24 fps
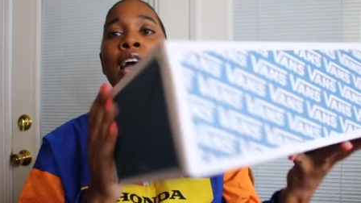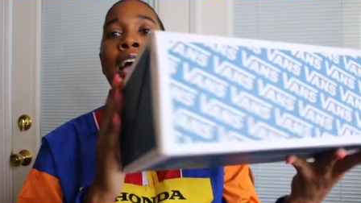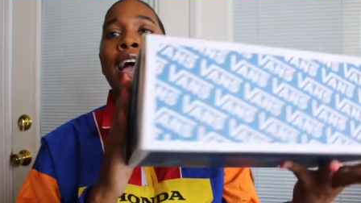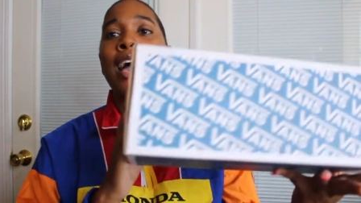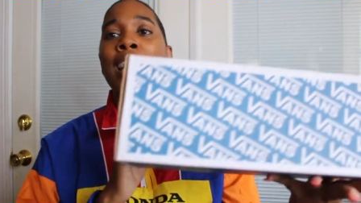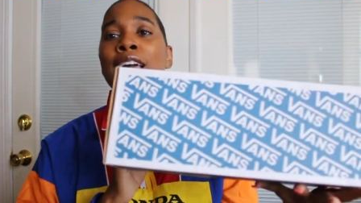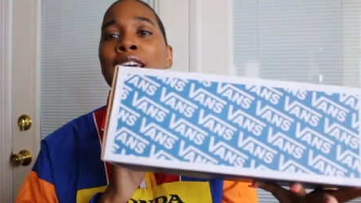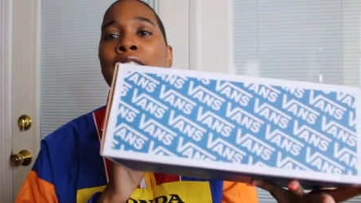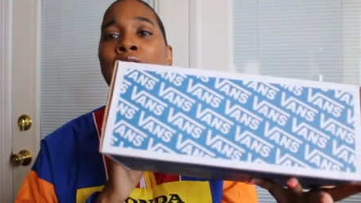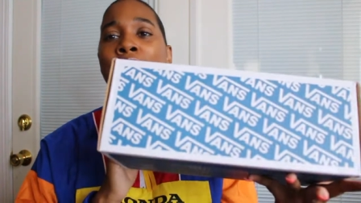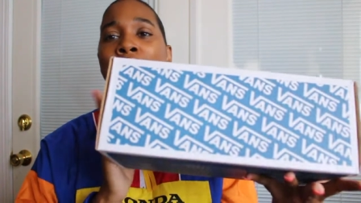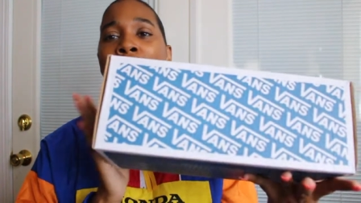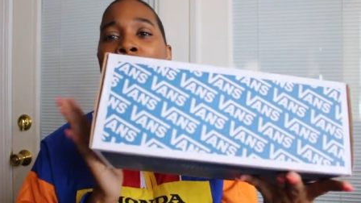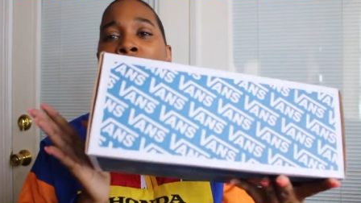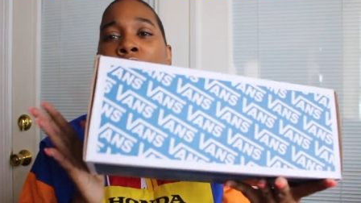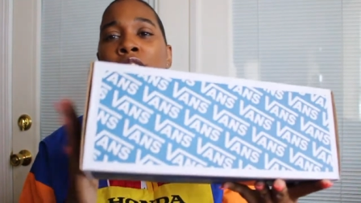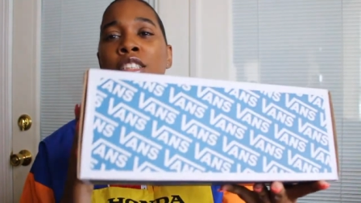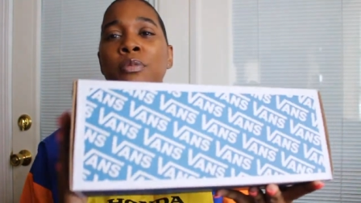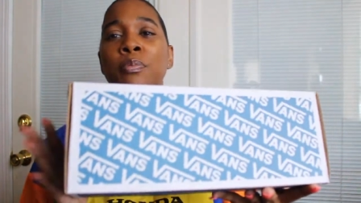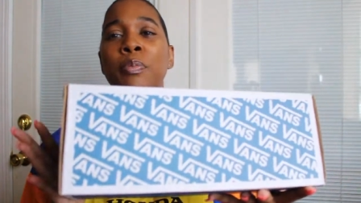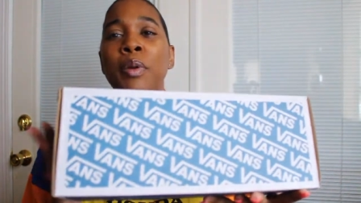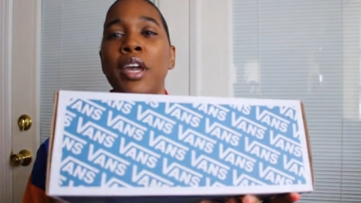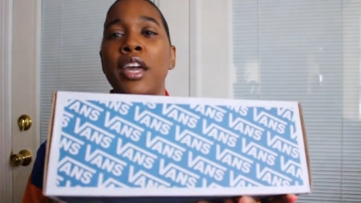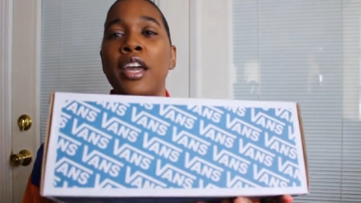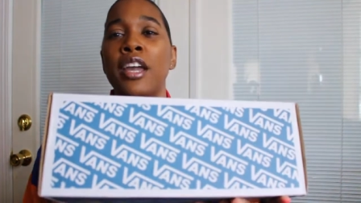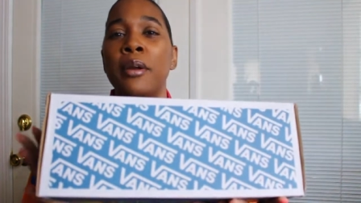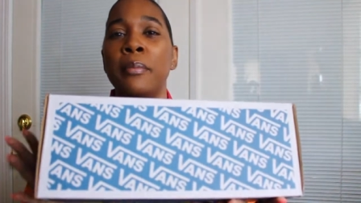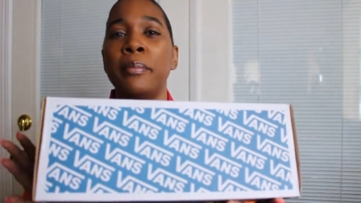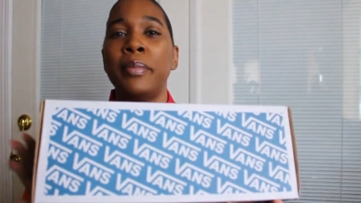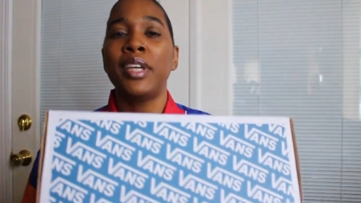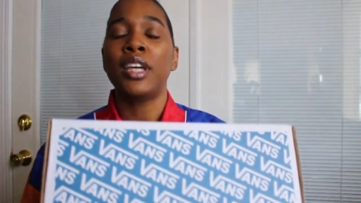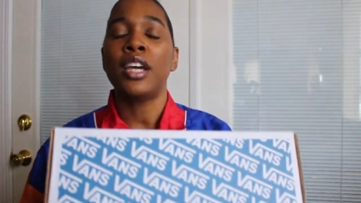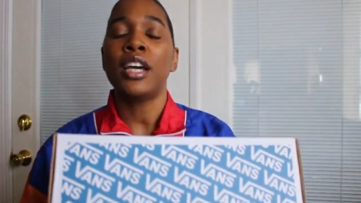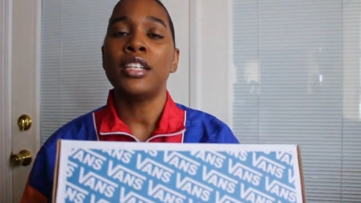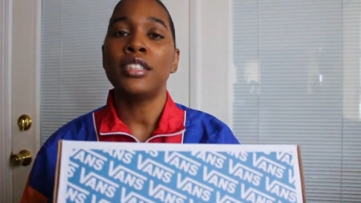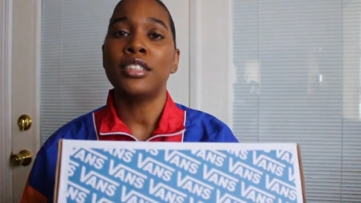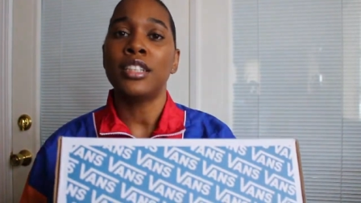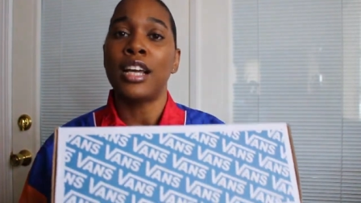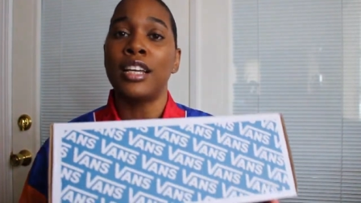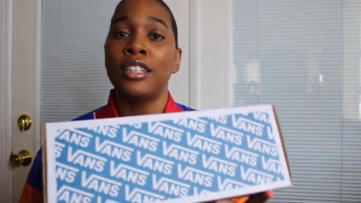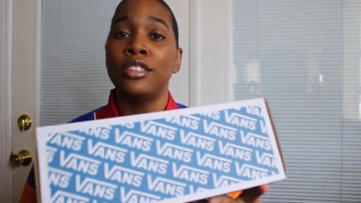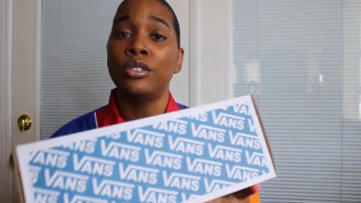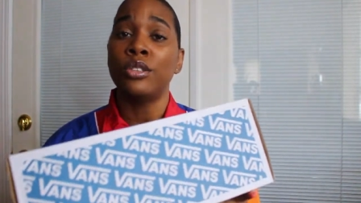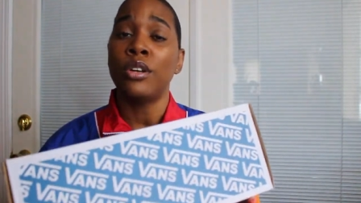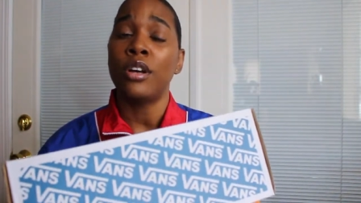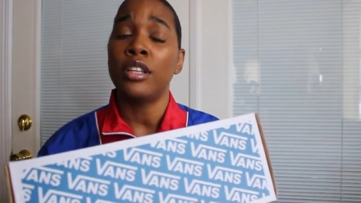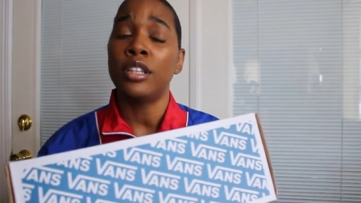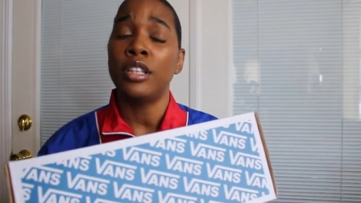I got this pair because I
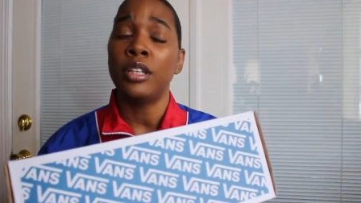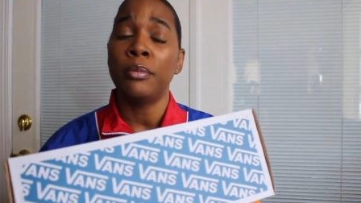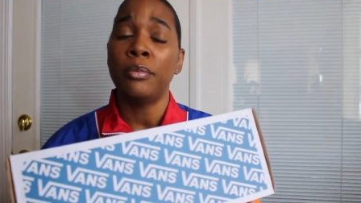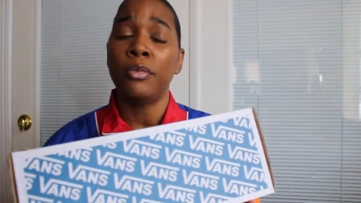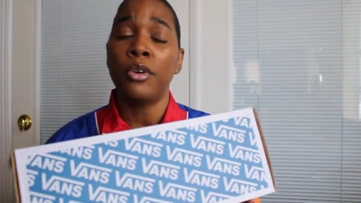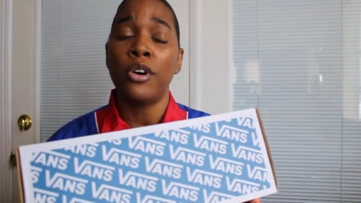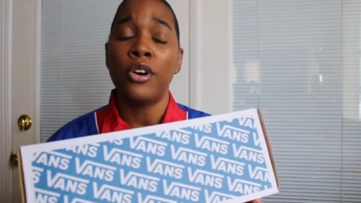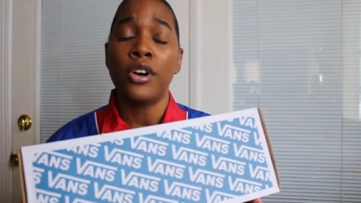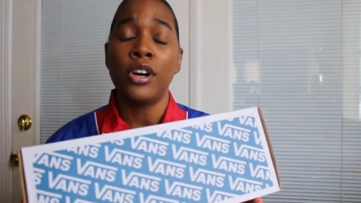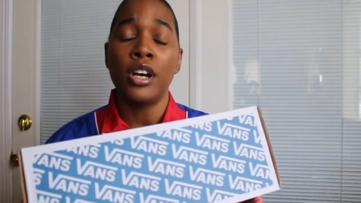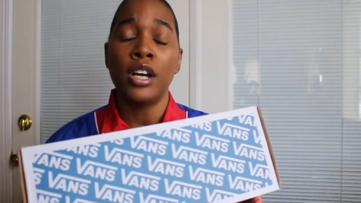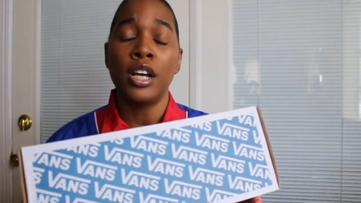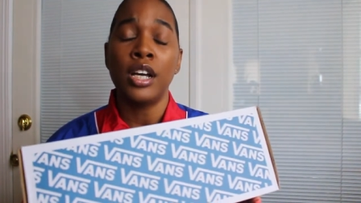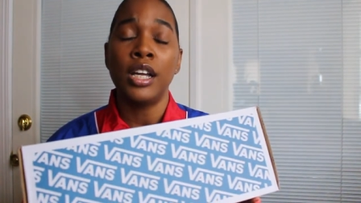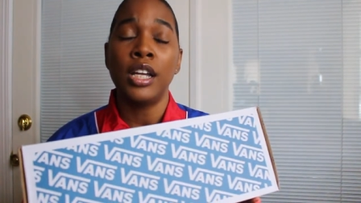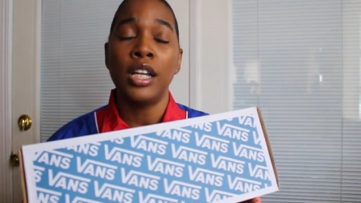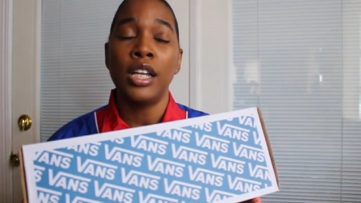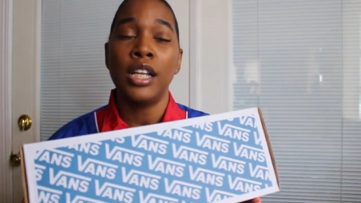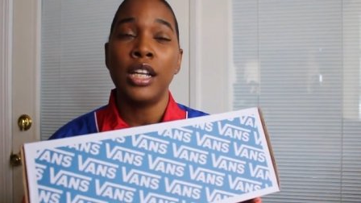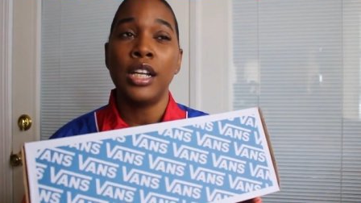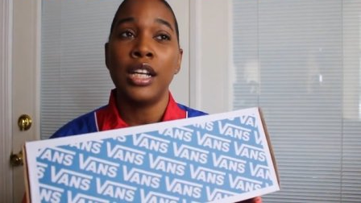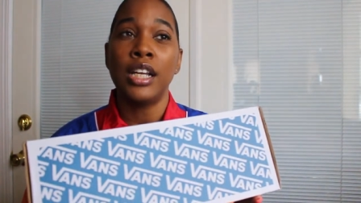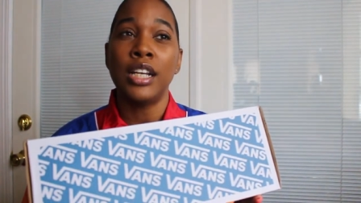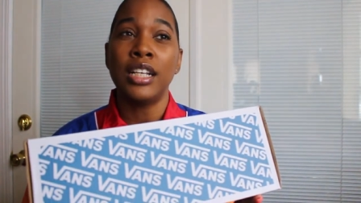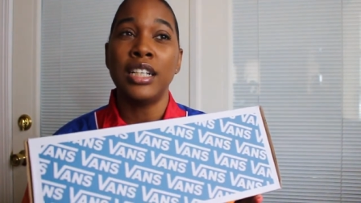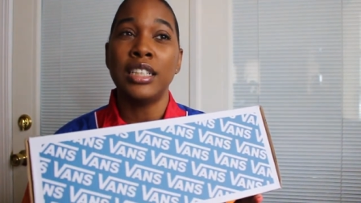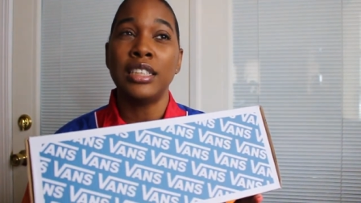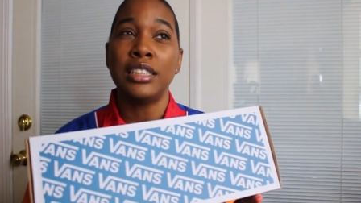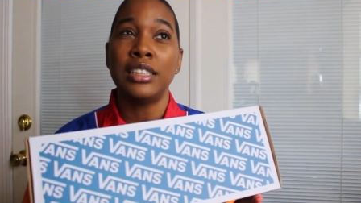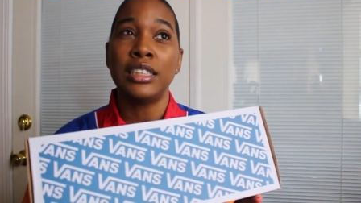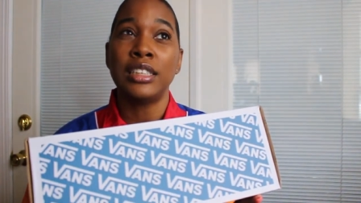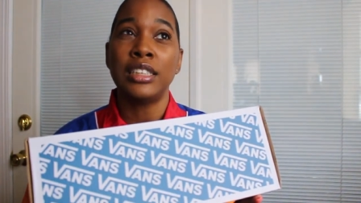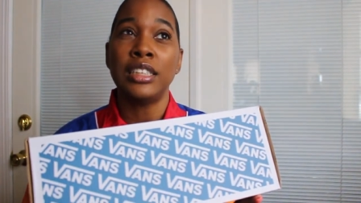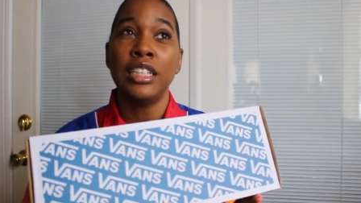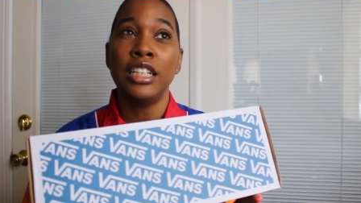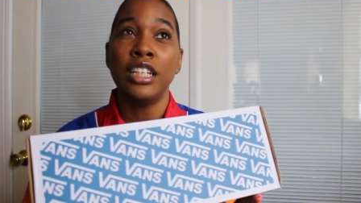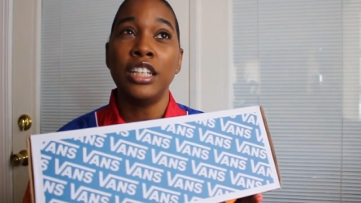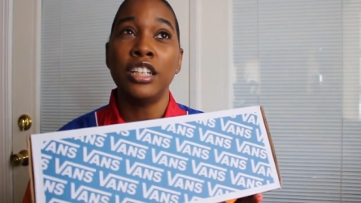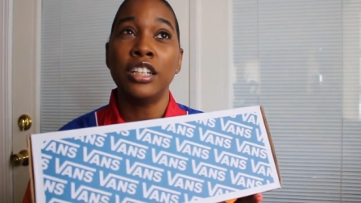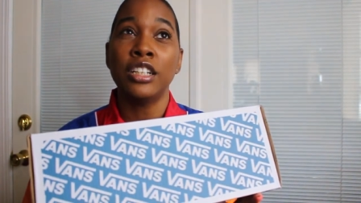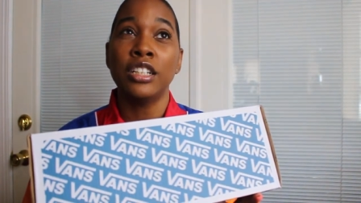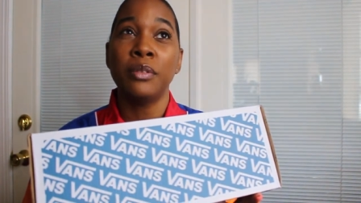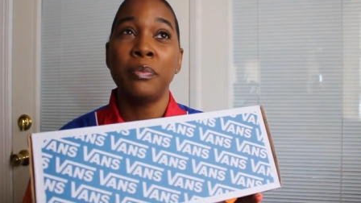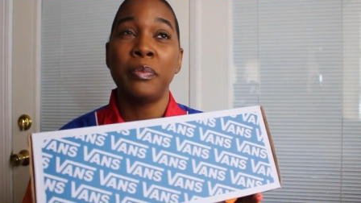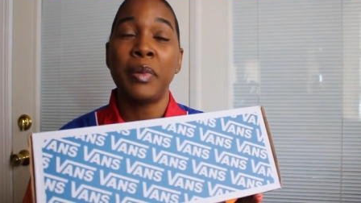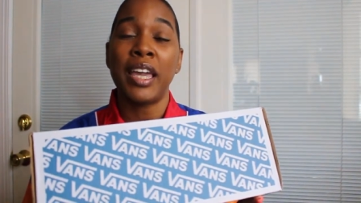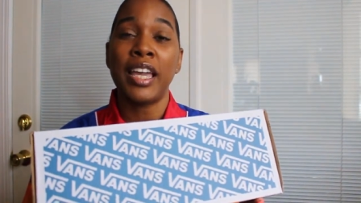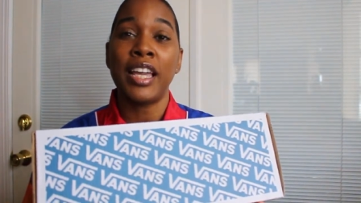saw them on a
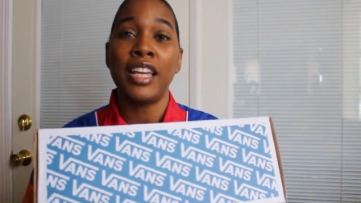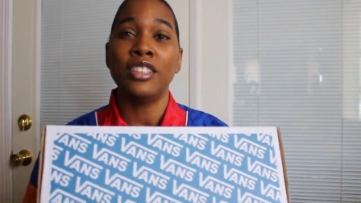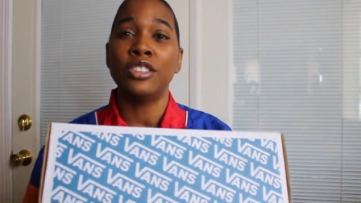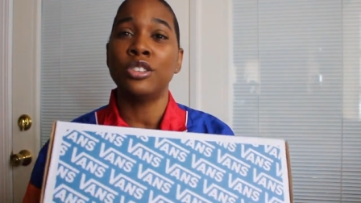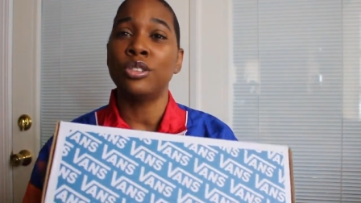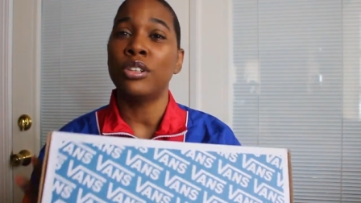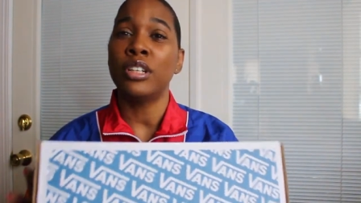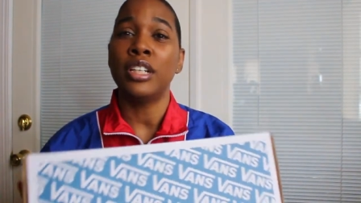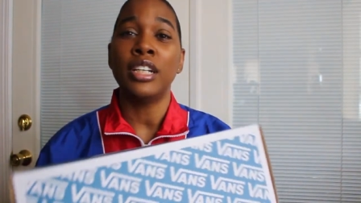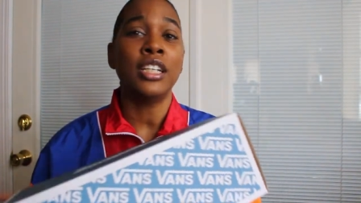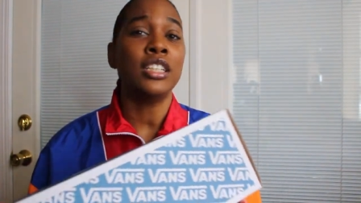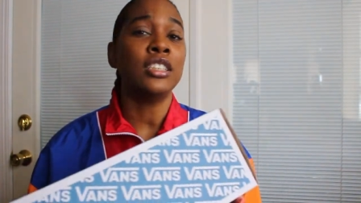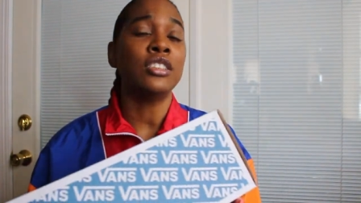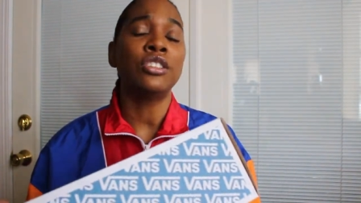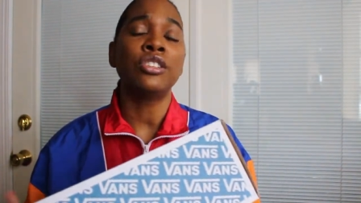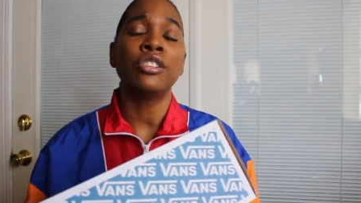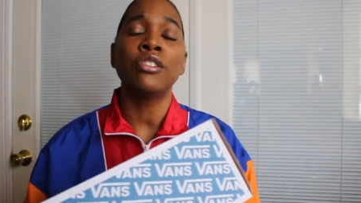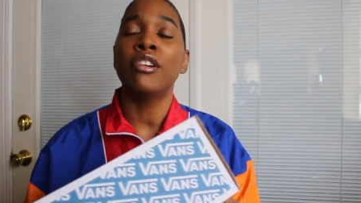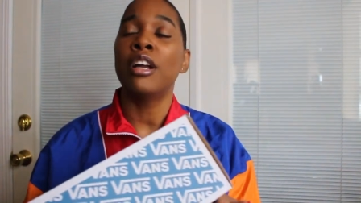sneaker page on Instagram.